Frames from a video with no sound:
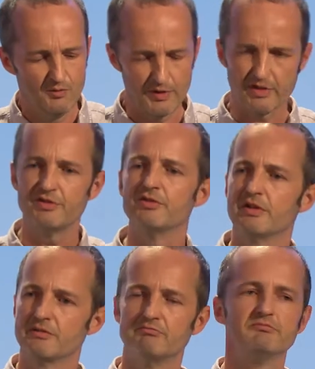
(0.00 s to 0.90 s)
we can do
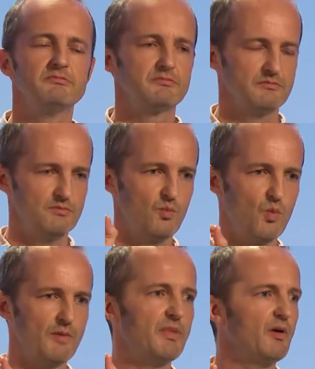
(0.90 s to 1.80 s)
it
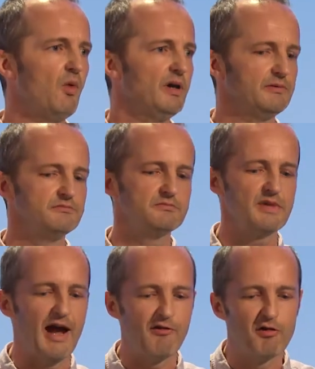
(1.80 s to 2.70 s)
one by one,
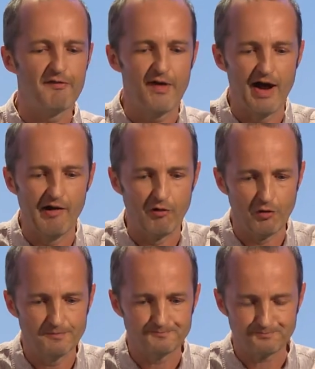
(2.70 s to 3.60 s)
arrow for
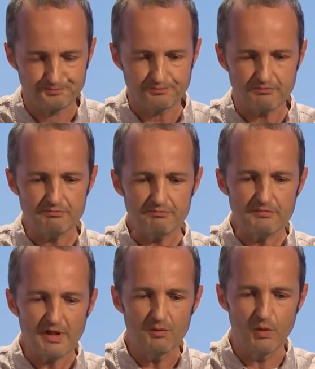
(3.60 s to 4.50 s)
arrow,
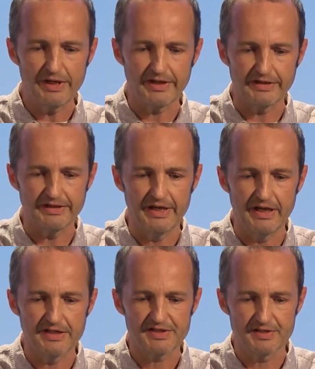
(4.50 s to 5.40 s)
we can
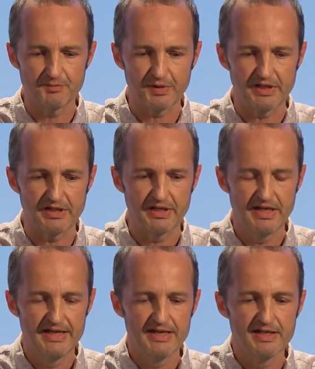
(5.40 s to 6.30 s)
uh, simply
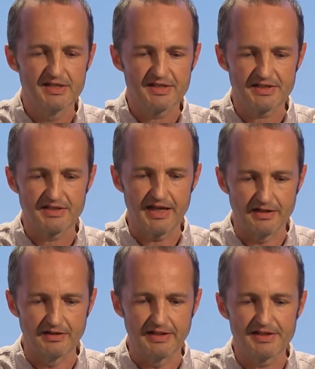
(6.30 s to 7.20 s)

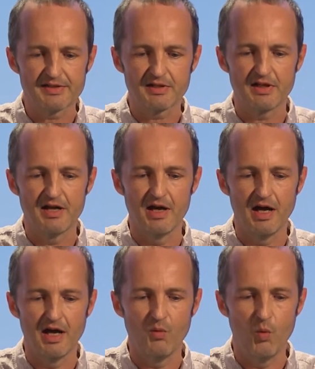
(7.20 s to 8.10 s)
scale this
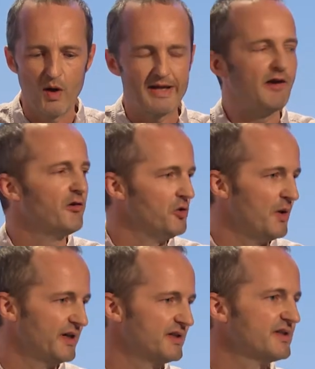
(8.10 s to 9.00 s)
uh, one
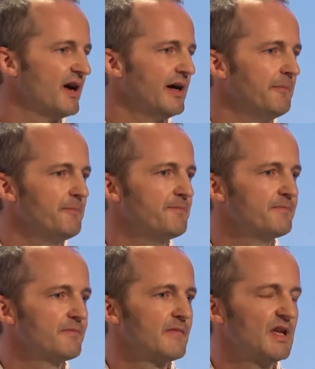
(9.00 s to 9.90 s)
hour at a time,
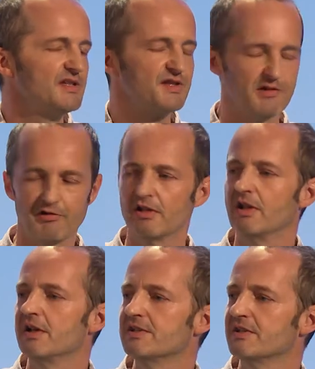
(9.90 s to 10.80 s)

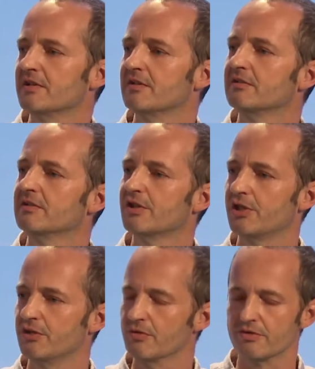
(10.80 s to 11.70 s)
serializing the
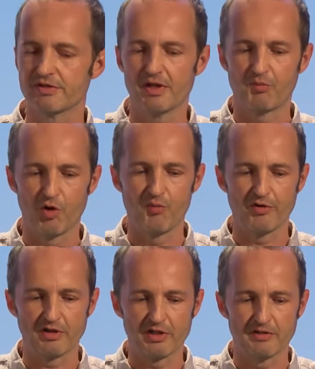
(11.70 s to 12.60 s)
queues
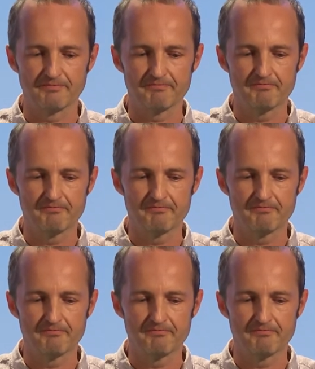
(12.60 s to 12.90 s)
appropriately.